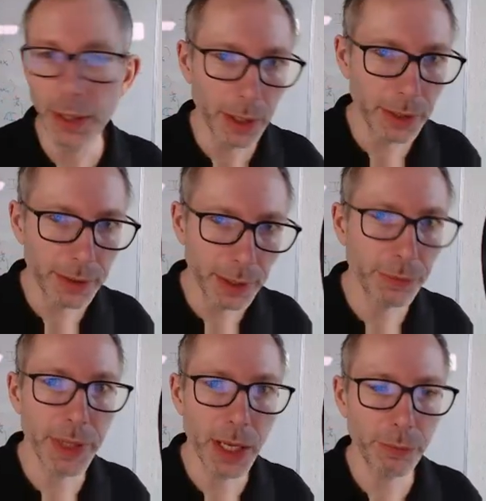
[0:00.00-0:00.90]
And then
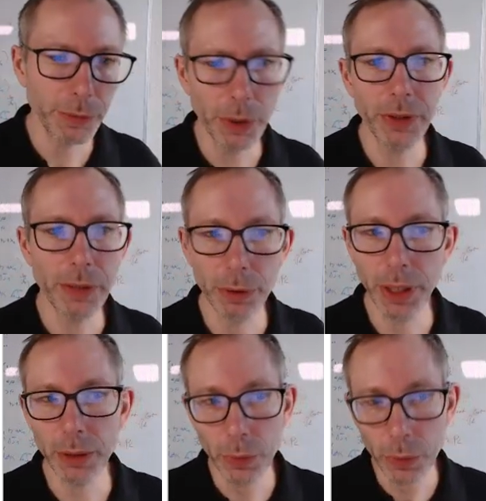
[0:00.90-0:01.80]
for that, we first have a look
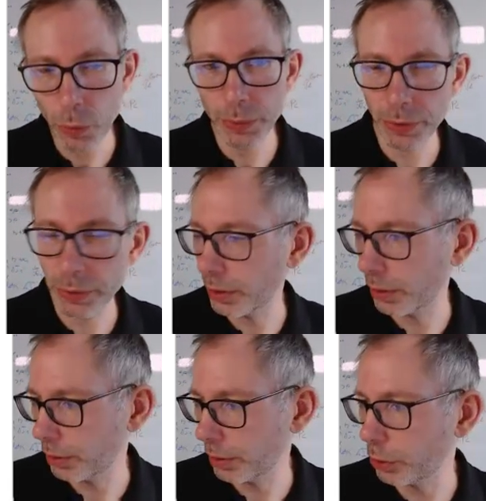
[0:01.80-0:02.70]
at whom is
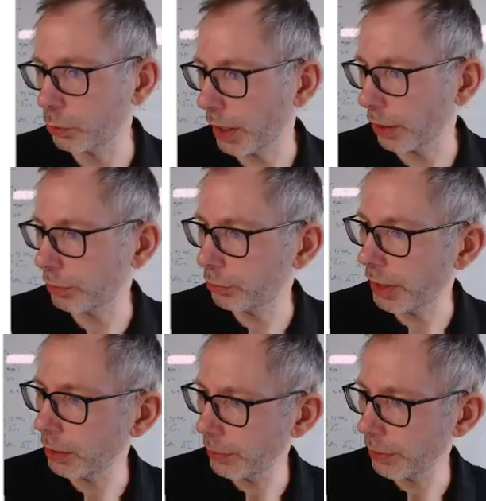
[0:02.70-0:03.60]
the EU actually
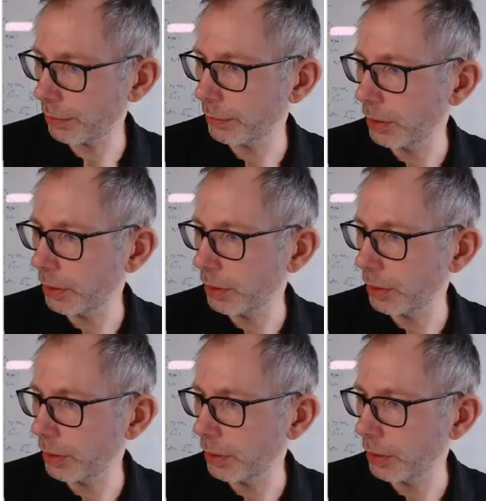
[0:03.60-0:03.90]
trading with.